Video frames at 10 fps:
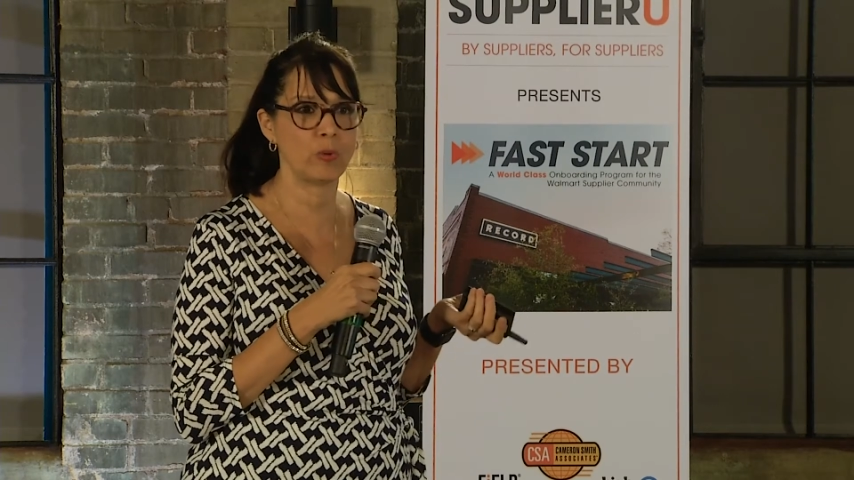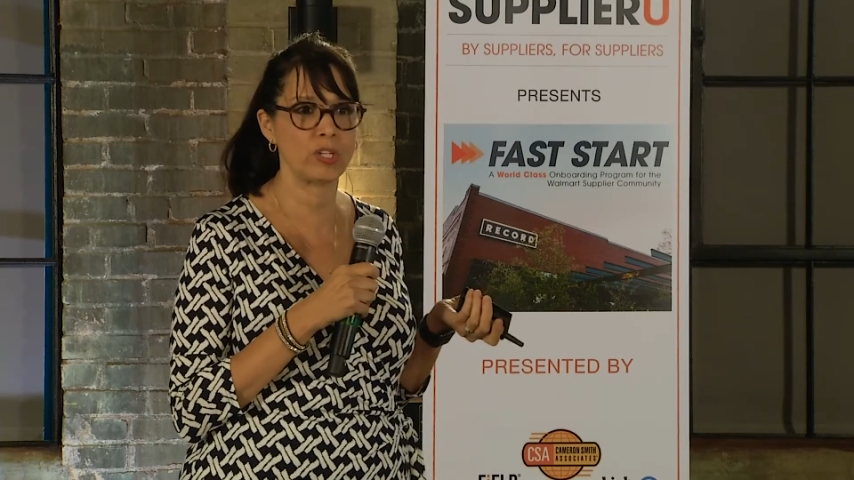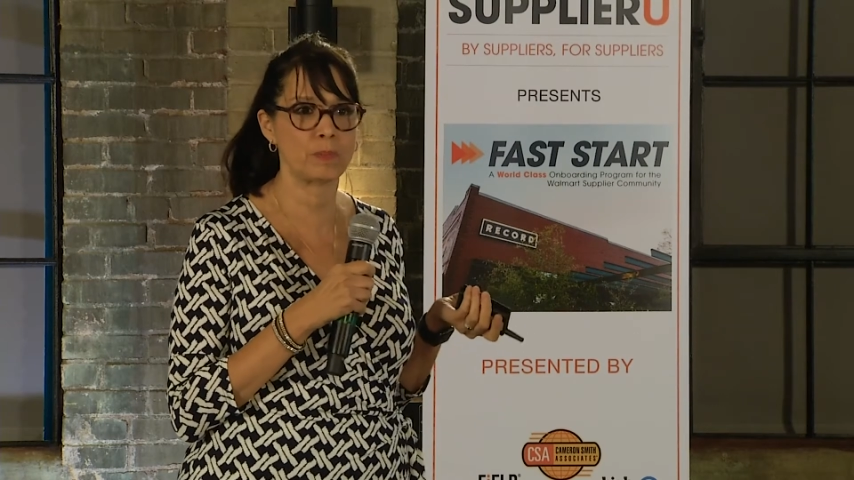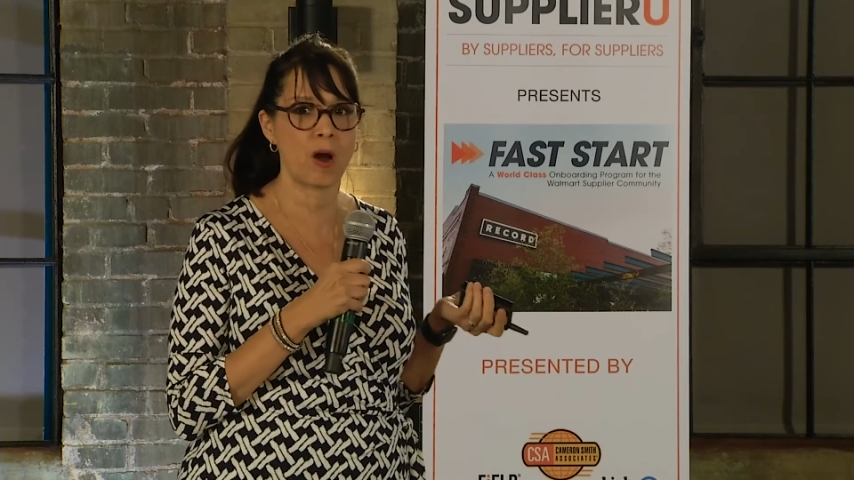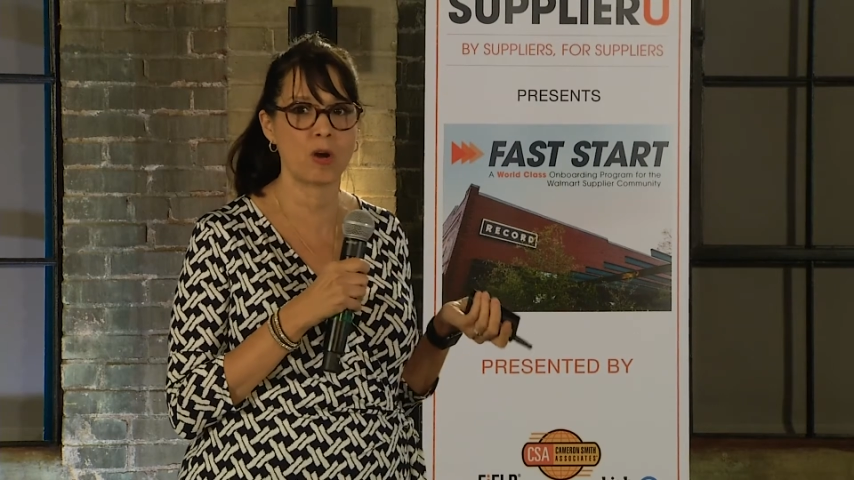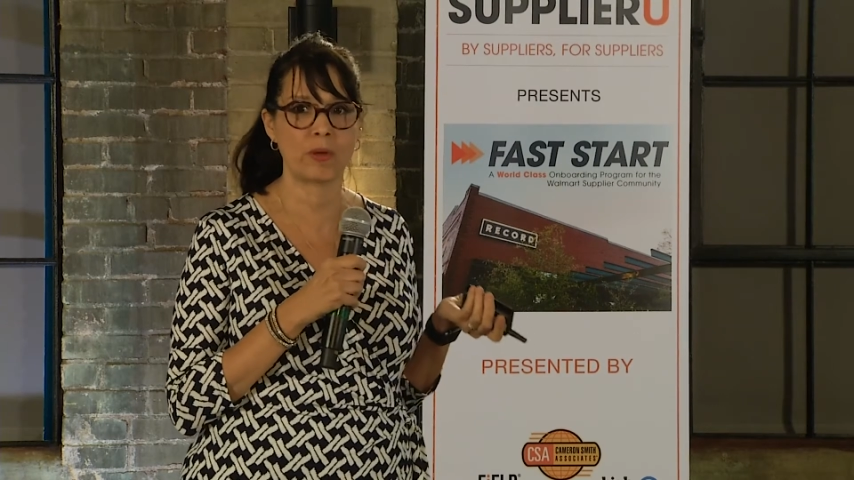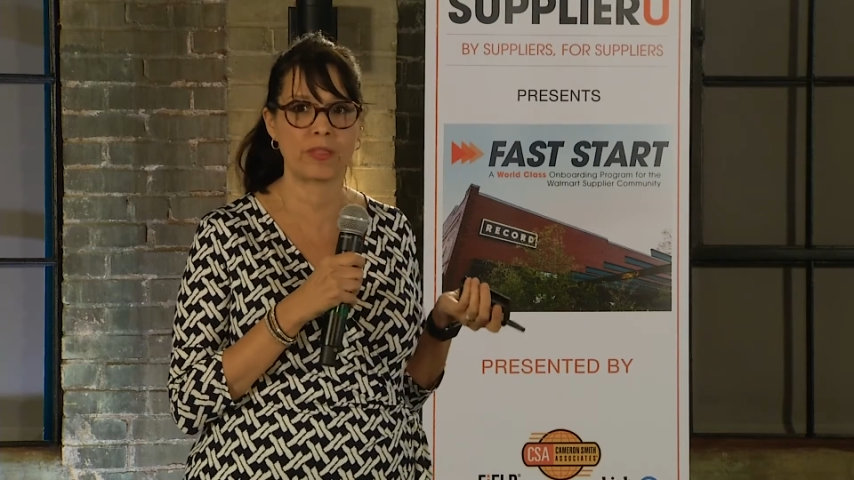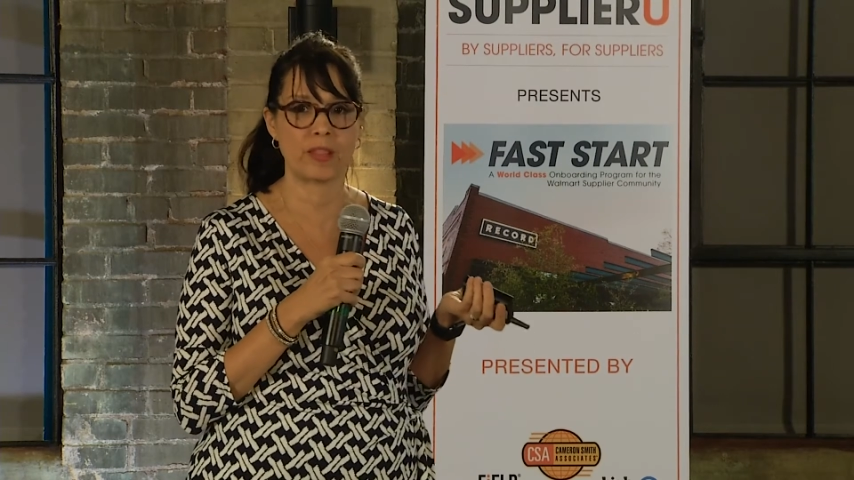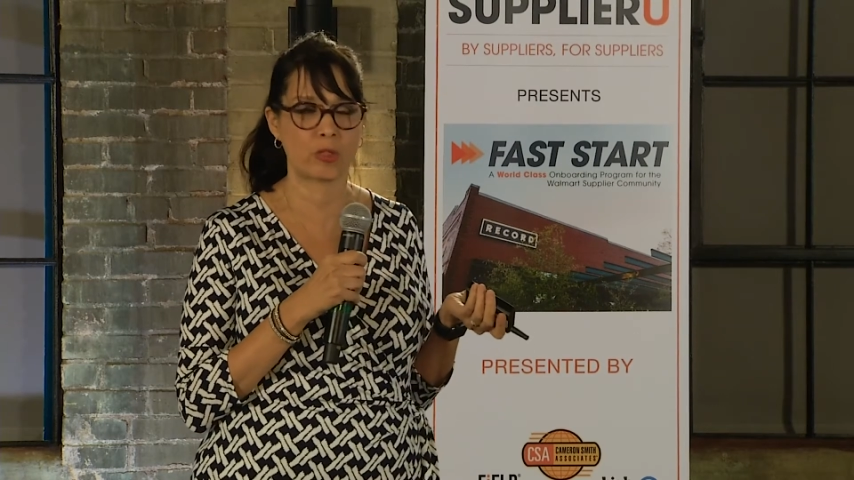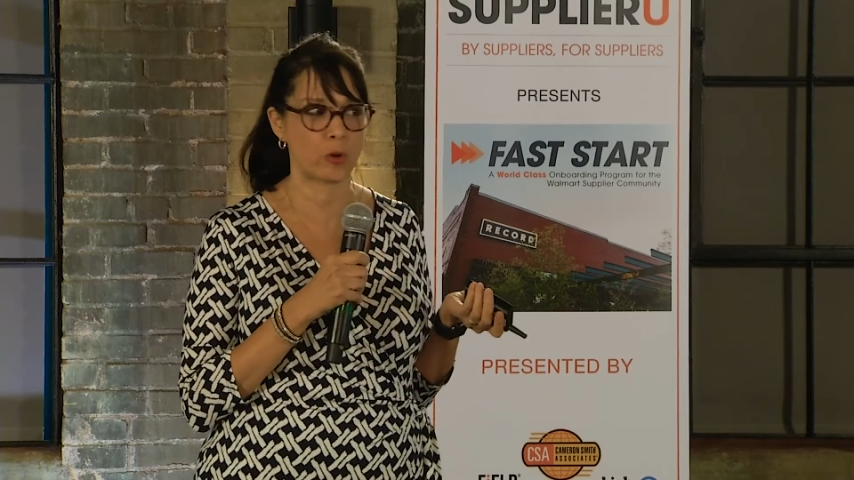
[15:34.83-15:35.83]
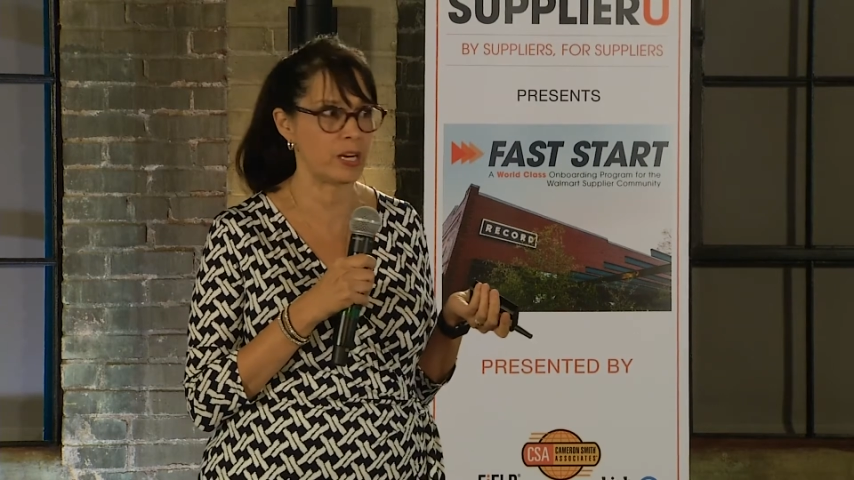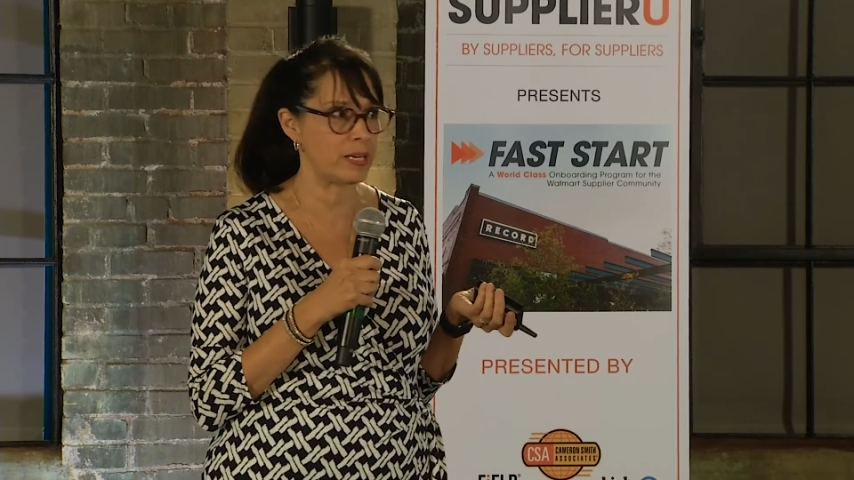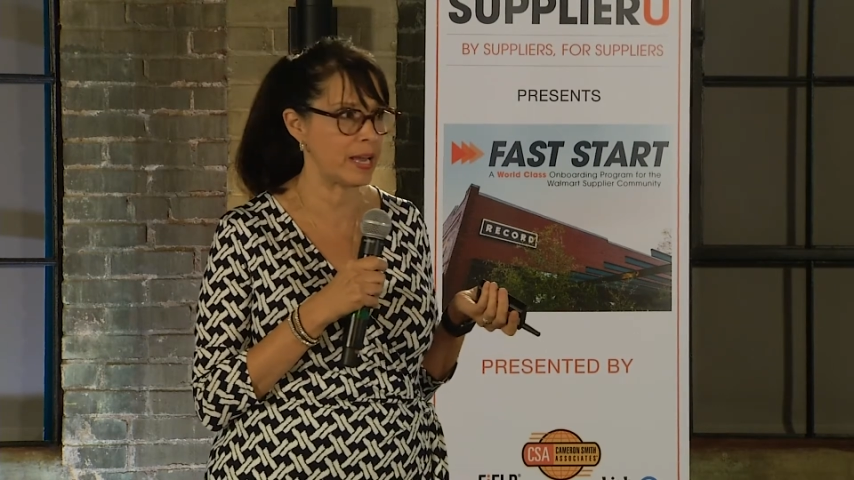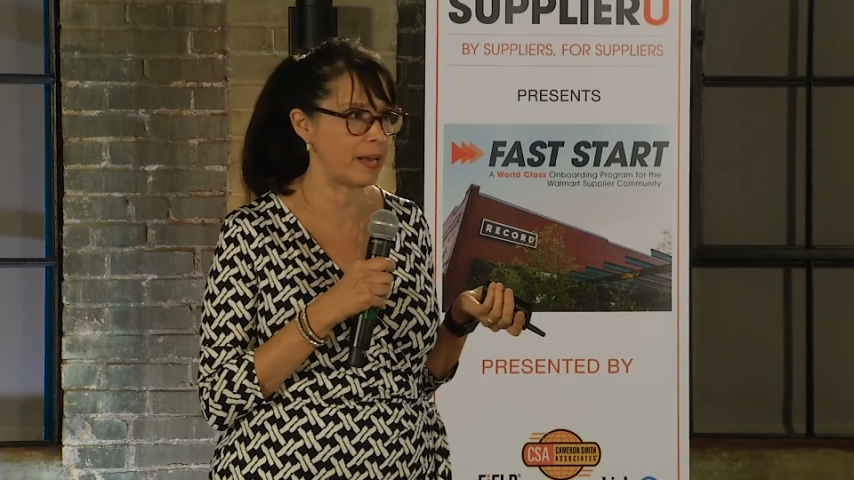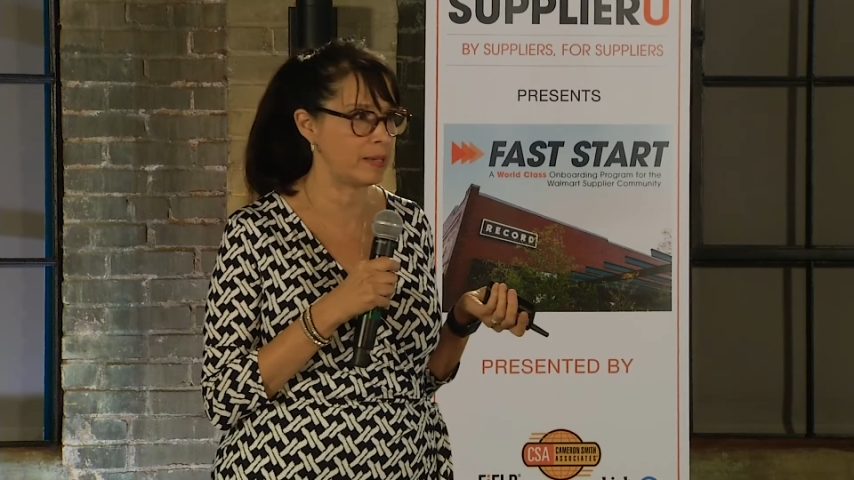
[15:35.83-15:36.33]
respond within 30
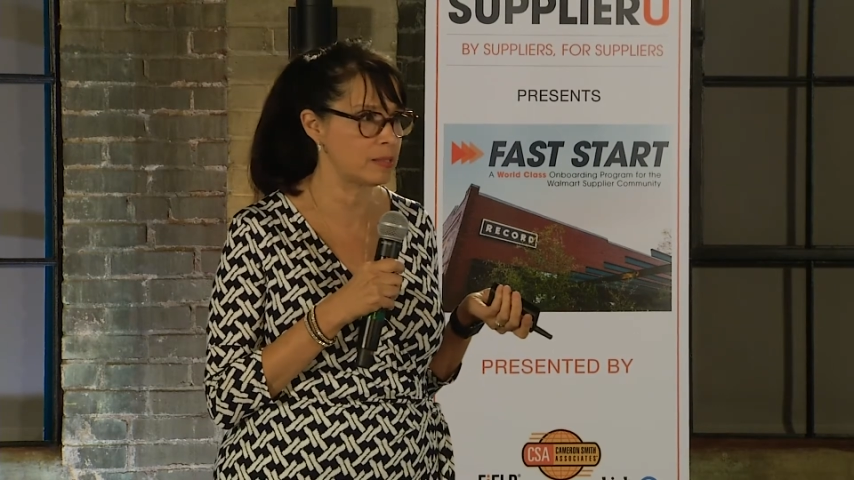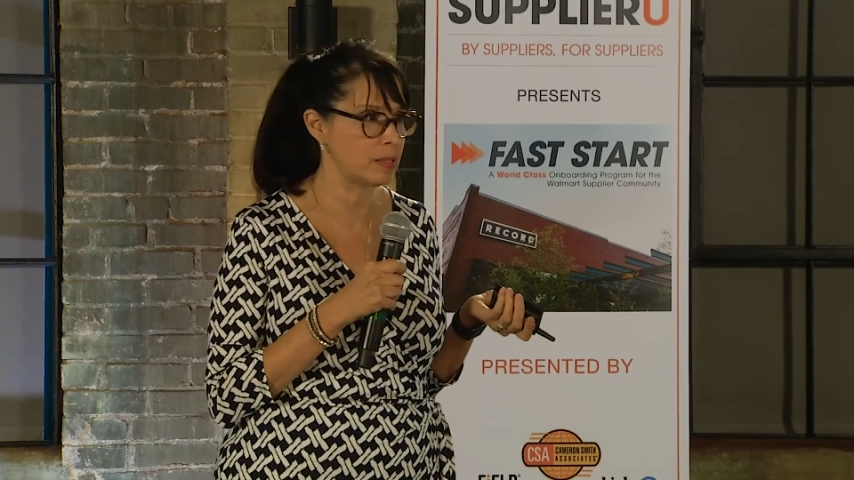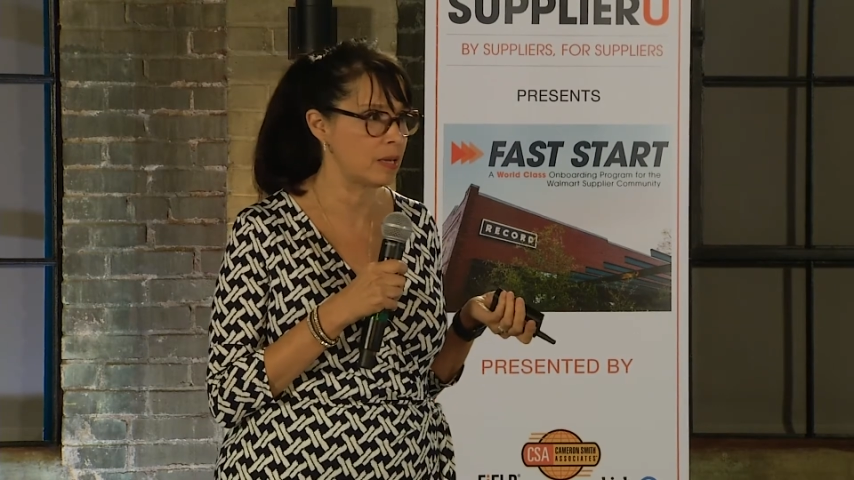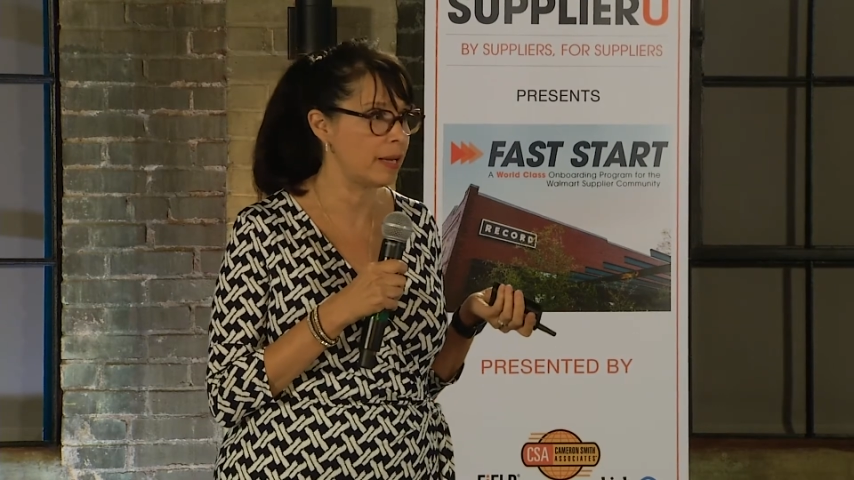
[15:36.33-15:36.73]
days,